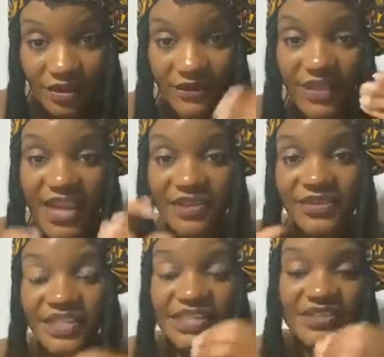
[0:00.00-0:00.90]
of how
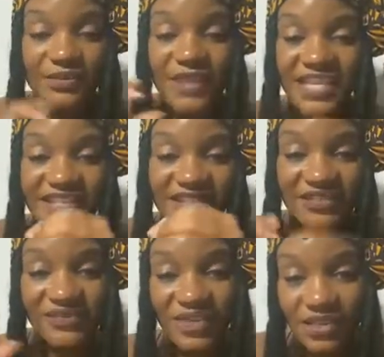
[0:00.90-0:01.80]
things are making
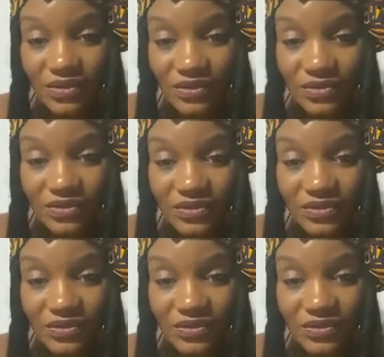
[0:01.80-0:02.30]
us feel.